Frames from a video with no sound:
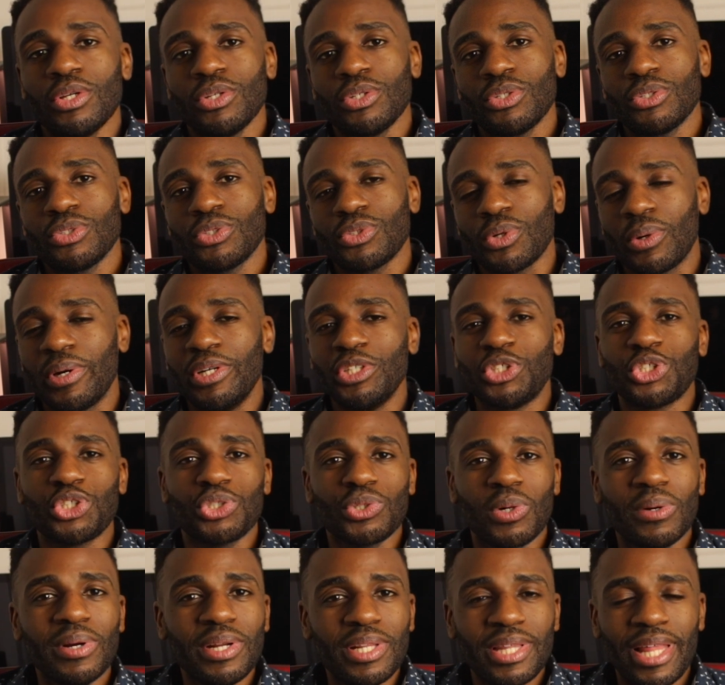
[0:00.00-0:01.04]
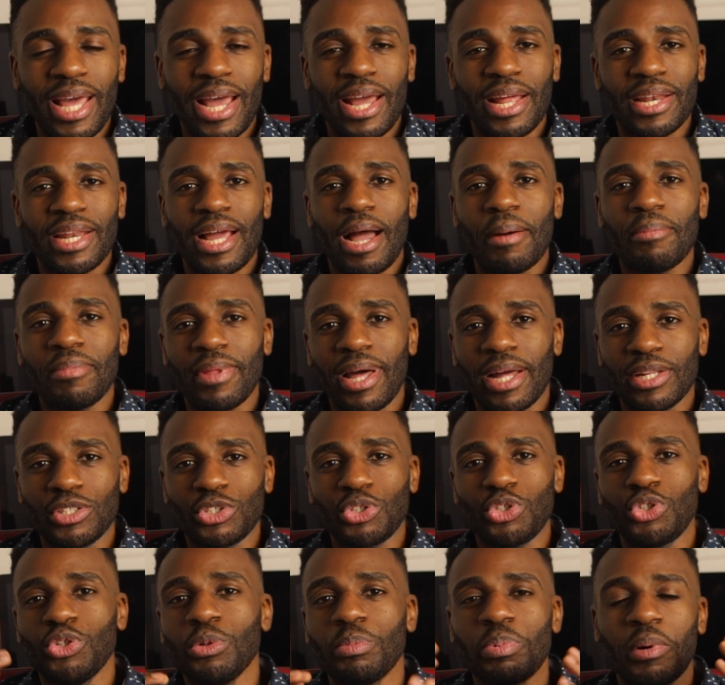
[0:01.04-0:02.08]
So ensuring that I'm not
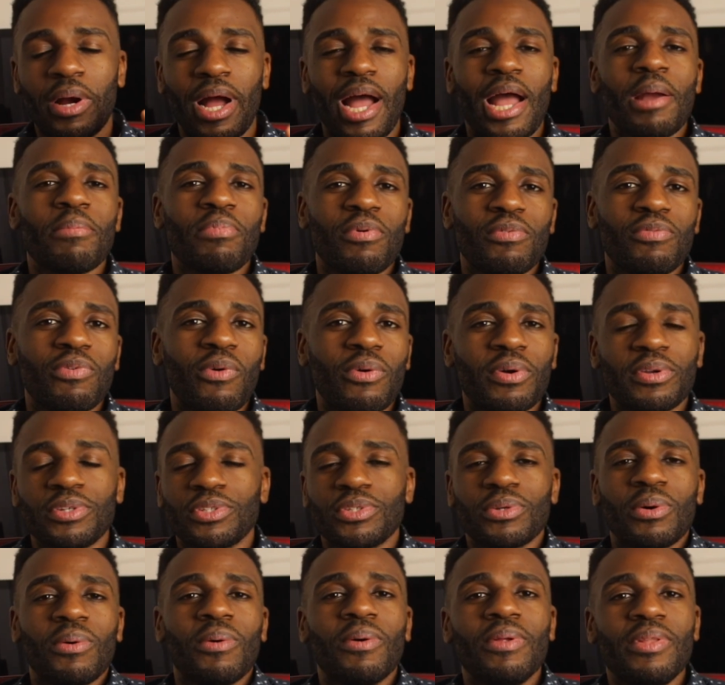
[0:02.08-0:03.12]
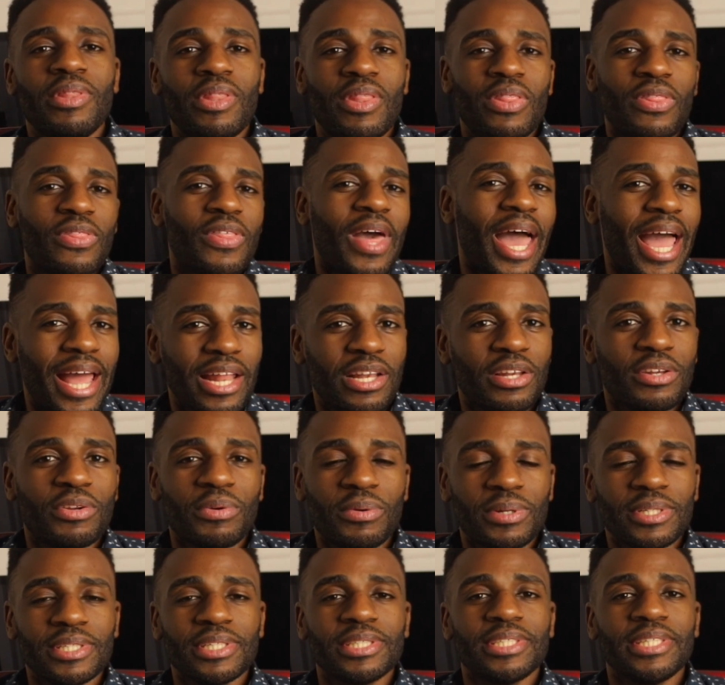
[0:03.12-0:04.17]
super hyper focused on that
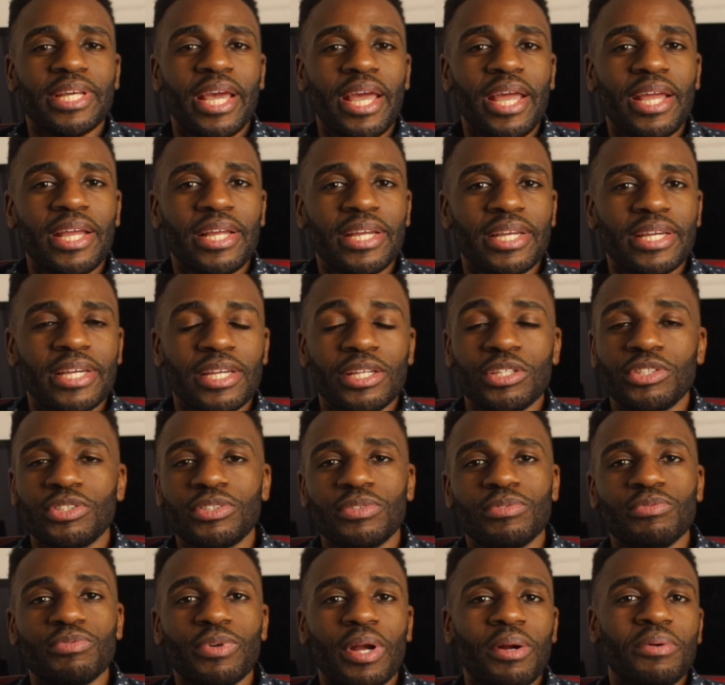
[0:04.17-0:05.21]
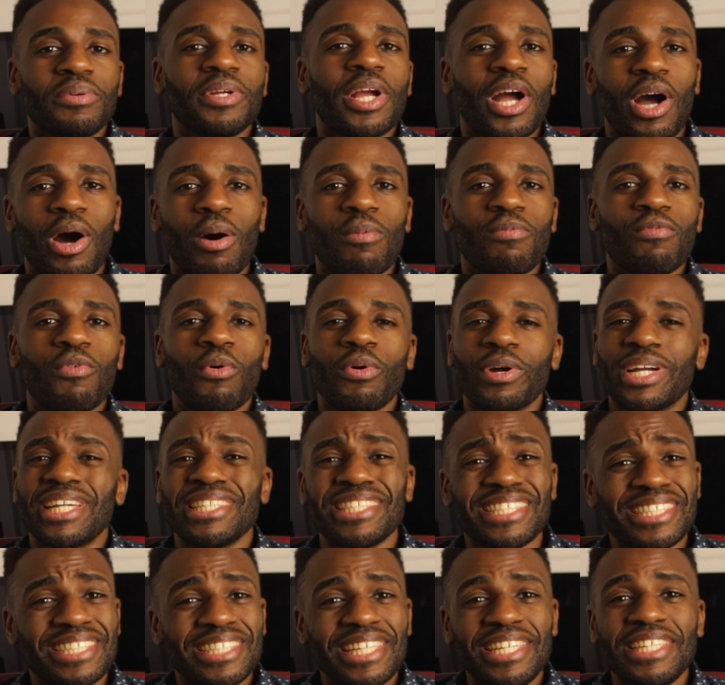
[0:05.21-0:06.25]
during the day is very helpful because
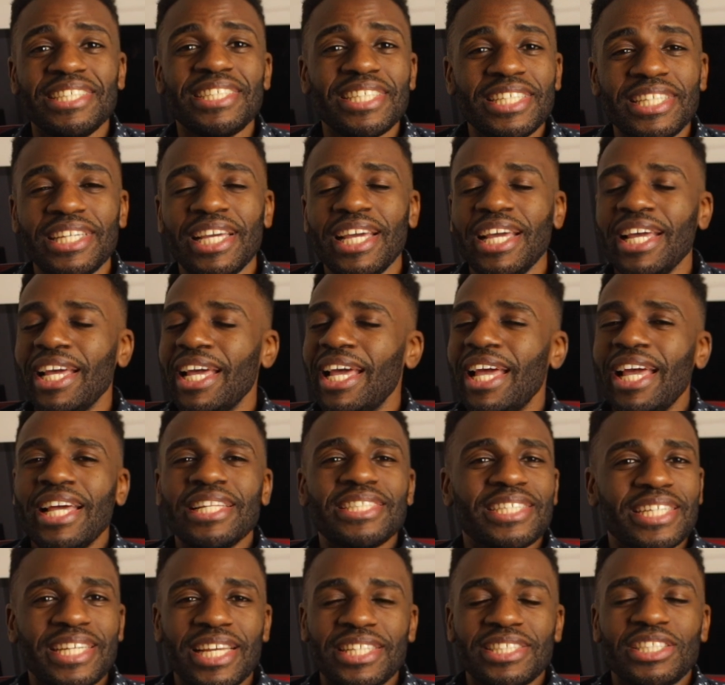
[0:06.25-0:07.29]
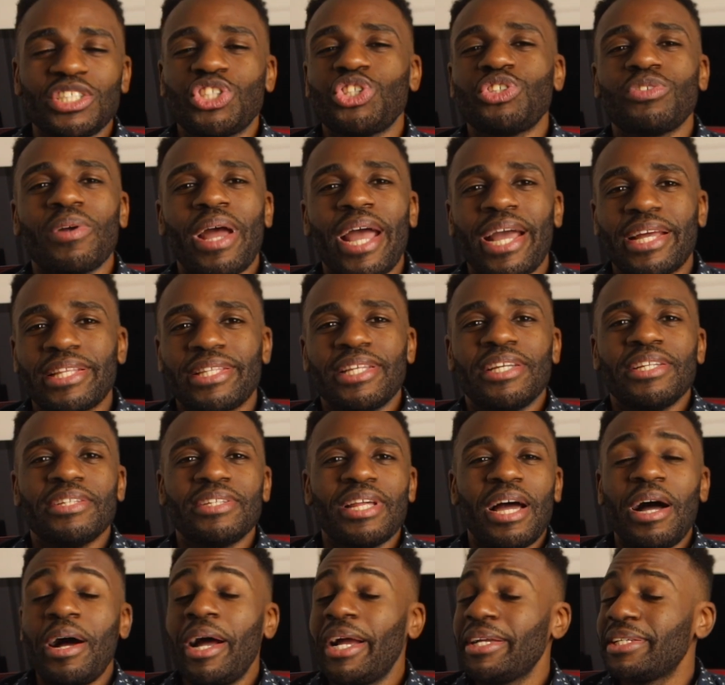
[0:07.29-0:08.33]
it's easy to get distracted.
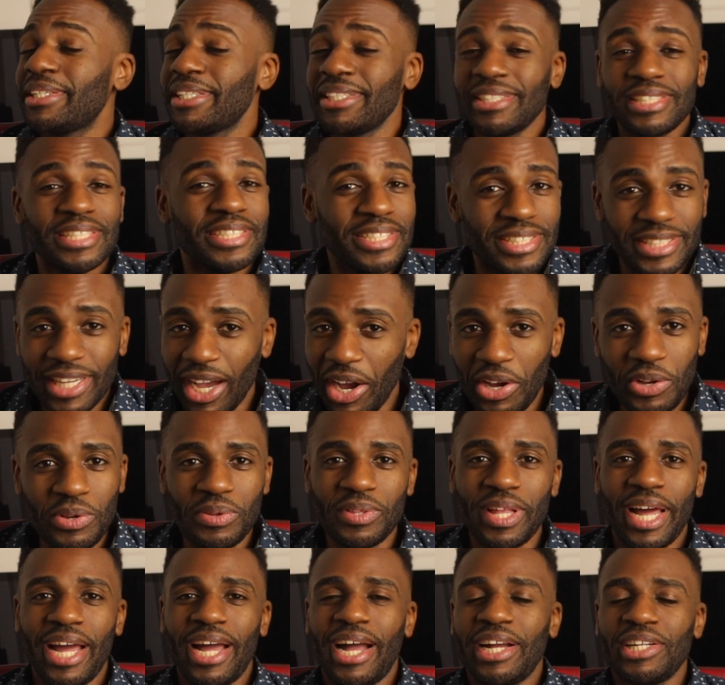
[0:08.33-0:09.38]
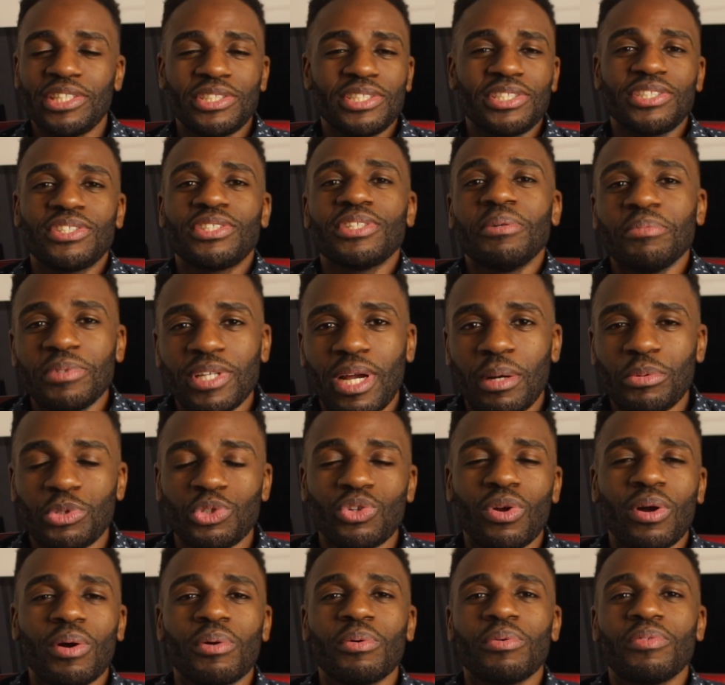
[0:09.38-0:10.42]
I can tell you that. I sometimes
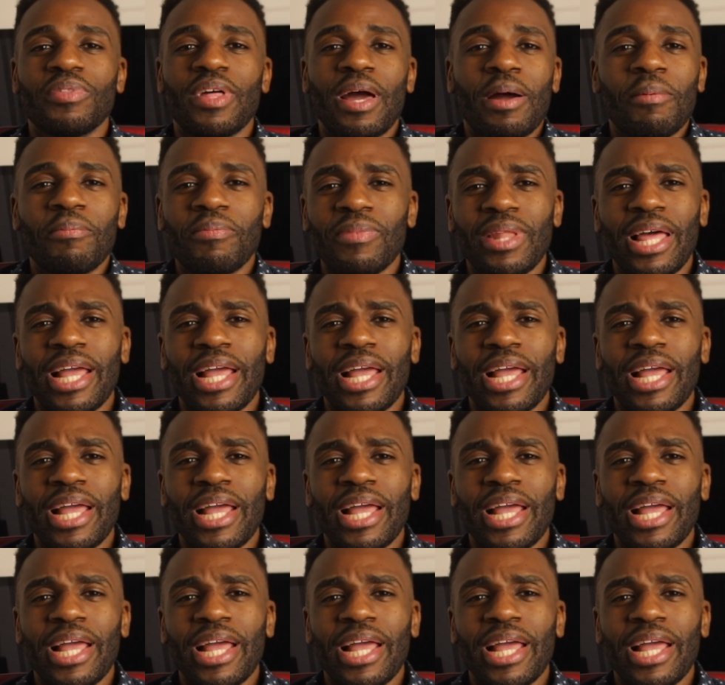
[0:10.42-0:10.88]
struggle with that.